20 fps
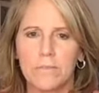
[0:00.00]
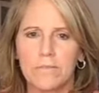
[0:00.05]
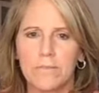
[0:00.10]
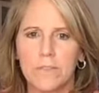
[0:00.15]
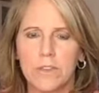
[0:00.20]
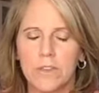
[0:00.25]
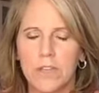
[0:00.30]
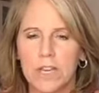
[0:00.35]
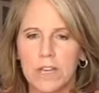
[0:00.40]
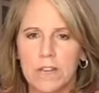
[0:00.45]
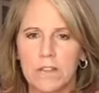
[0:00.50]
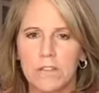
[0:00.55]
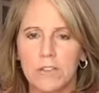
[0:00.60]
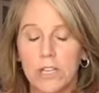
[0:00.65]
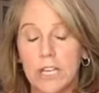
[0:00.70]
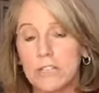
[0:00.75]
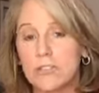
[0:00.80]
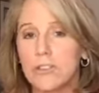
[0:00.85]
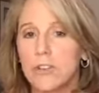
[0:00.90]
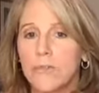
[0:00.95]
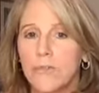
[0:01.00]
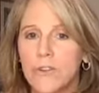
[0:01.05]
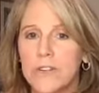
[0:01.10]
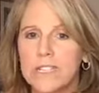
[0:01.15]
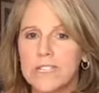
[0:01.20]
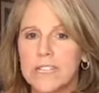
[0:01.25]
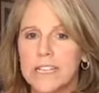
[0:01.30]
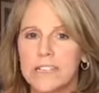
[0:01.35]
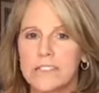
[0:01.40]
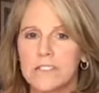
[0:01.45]
you get 2 free
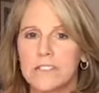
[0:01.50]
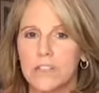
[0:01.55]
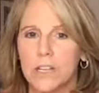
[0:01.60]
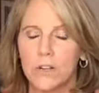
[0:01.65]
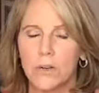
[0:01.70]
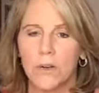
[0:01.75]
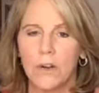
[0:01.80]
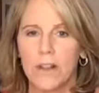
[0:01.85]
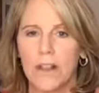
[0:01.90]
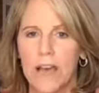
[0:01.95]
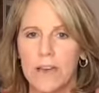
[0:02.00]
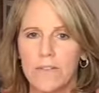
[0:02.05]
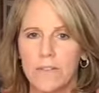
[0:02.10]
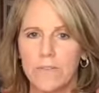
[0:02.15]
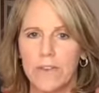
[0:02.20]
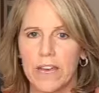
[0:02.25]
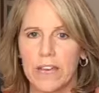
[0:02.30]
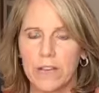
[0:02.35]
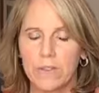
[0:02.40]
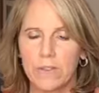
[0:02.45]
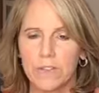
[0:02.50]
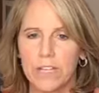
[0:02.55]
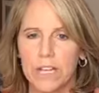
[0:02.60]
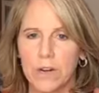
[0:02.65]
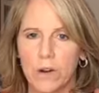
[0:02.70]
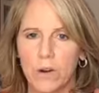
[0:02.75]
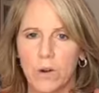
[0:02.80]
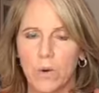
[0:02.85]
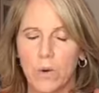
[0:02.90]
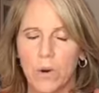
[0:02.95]
tickets to go to our live event if you
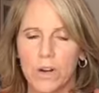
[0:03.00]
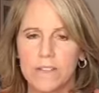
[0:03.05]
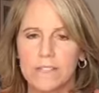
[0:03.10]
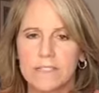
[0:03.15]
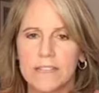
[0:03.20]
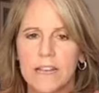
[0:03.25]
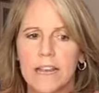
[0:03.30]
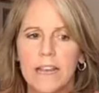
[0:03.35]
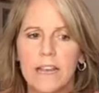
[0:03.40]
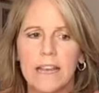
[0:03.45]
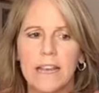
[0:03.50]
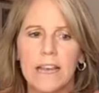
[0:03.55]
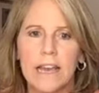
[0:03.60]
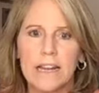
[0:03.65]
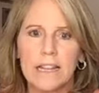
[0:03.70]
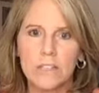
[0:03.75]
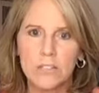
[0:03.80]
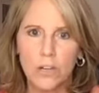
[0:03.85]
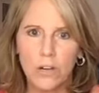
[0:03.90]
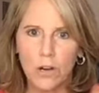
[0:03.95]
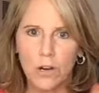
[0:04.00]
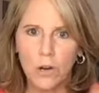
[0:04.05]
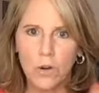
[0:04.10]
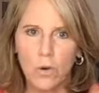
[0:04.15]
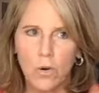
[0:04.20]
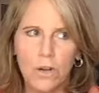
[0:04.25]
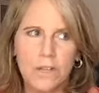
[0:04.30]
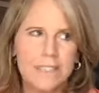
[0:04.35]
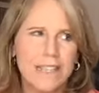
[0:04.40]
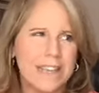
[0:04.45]
take her course. And I took her
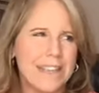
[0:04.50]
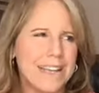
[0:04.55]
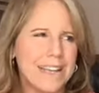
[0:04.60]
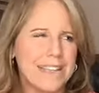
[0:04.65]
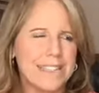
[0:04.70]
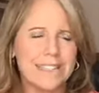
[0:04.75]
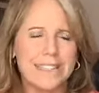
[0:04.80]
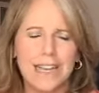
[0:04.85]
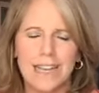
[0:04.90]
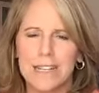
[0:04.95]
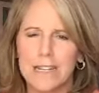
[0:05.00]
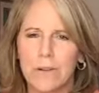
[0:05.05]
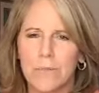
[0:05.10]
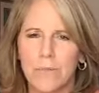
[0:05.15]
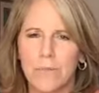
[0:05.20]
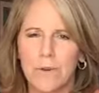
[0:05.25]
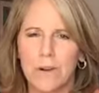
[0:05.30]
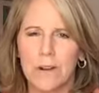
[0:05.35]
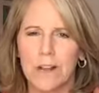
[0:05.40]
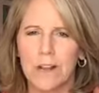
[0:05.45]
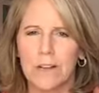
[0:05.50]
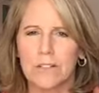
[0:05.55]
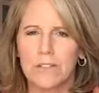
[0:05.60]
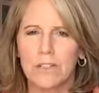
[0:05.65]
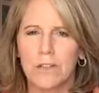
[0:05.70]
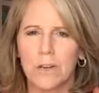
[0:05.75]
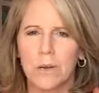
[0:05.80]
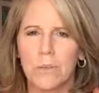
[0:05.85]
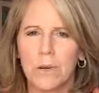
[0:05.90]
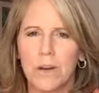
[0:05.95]
course. I think I signed up for it in
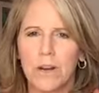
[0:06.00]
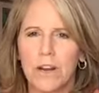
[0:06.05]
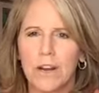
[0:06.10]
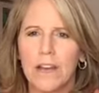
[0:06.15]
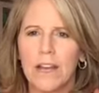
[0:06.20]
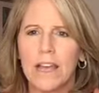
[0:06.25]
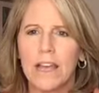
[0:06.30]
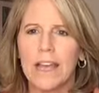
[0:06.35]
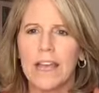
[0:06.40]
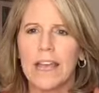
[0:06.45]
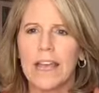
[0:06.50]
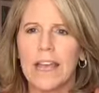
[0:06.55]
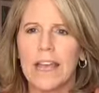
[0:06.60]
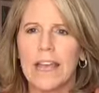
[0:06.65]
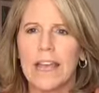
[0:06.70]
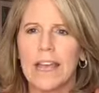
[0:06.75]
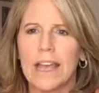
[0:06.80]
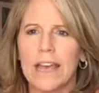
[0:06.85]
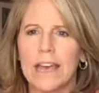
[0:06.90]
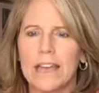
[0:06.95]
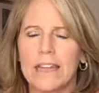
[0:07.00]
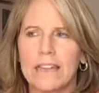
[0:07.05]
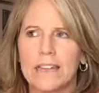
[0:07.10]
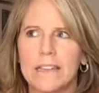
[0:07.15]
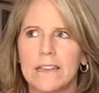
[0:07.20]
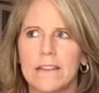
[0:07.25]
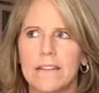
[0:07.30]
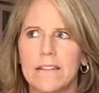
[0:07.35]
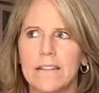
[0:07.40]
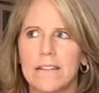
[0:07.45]
October,
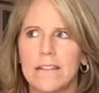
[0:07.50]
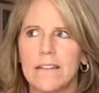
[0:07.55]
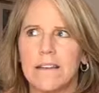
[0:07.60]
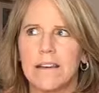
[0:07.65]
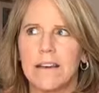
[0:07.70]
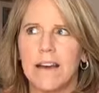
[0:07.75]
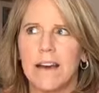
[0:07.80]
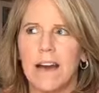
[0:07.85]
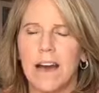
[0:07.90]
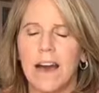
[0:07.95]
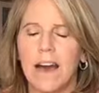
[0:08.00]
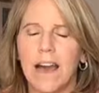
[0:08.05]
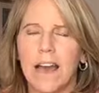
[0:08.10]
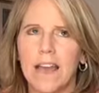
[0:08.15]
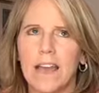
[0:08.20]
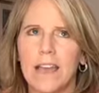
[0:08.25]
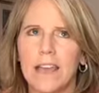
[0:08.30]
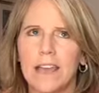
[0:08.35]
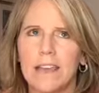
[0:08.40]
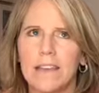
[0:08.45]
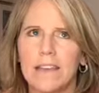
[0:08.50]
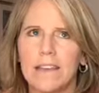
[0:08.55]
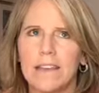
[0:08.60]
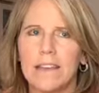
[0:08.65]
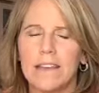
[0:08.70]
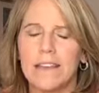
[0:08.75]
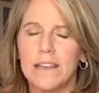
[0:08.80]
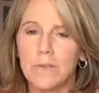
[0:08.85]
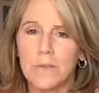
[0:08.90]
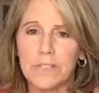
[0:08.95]
and
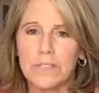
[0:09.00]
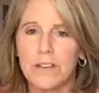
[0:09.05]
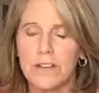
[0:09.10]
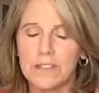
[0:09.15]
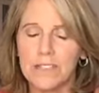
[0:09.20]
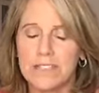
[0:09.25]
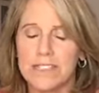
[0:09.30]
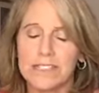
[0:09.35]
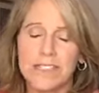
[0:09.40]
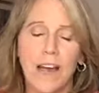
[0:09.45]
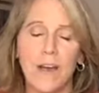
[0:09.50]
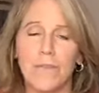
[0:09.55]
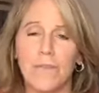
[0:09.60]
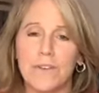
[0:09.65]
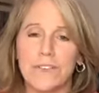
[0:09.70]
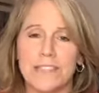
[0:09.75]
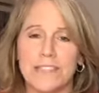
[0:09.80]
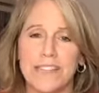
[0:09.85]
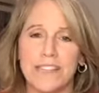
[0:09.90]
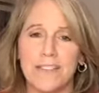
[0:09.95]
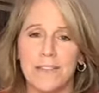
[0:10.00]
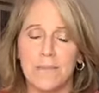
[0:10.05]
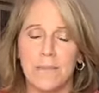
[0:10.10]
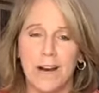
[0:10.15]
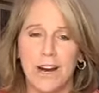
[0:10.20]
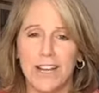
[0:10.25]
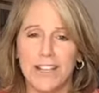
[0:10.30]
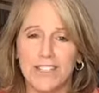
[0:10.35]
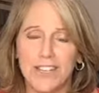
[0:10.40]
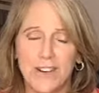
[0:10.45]
the stuff was in the
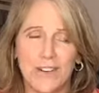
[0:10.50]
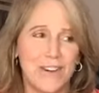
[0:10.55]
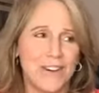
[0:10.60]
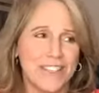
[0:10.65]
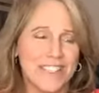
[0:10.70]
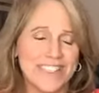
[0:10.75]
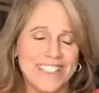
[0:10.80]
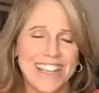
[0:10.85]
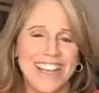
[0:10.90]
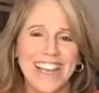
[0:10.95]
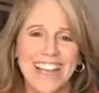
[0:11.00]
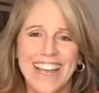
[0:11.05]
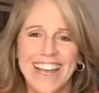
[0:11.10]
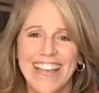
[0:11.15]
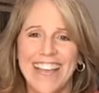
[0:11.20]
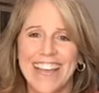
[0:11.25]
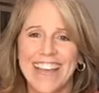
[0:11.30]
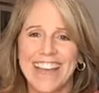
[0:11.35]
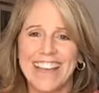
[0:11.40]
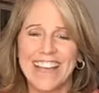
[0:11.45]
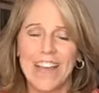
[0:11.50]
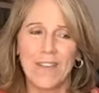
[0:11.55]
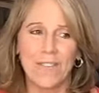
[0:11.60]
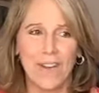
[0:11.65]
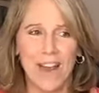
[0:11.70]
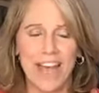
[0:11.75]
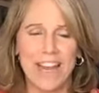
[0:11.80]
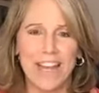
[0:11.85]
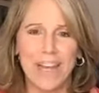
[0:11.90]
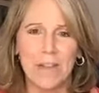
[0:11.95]
modules, and I
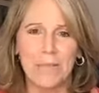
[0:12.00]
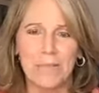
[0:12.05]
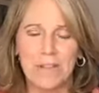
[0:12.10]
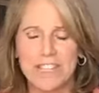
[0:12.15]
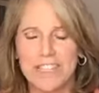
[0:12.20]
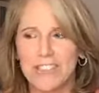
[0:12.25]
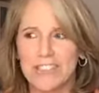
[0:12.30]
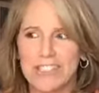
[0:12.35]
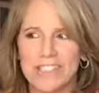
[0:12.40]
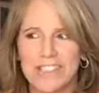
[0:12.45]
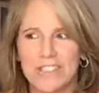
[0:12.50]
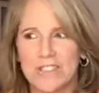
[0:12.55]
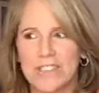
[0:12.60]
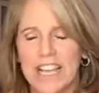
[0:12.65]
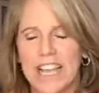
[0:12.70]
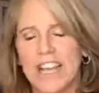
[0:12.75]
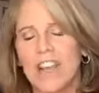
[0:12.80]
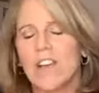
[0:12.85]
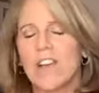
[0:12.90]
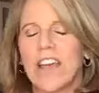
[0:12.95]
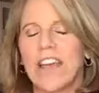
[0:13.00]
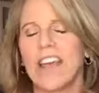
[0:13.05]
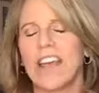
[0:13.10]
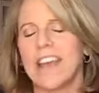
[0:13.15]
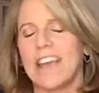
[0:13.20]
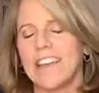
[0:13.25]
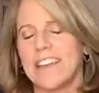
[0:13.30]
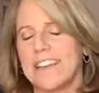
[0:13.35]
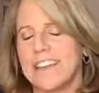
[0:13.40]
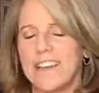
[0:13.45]
read it, but it just was like,
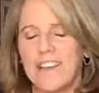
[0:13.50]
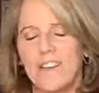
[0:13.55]
okay,